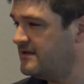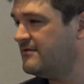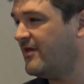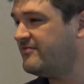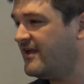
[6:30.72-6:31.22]

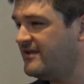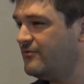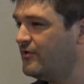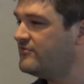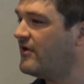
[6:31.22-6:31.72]
let's say you
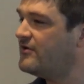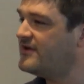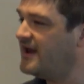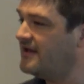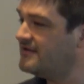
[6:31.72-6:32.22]
lose all your
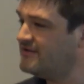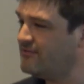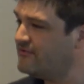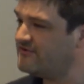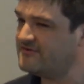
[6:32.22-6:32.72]
data, you
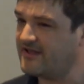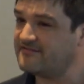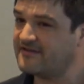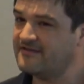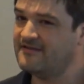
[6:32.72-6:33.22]
lose your disk,
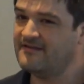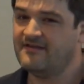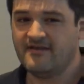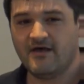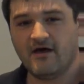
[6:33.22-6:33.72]

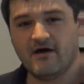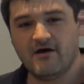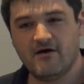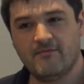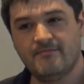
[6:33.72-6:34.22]

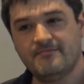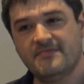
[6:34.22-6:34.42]
or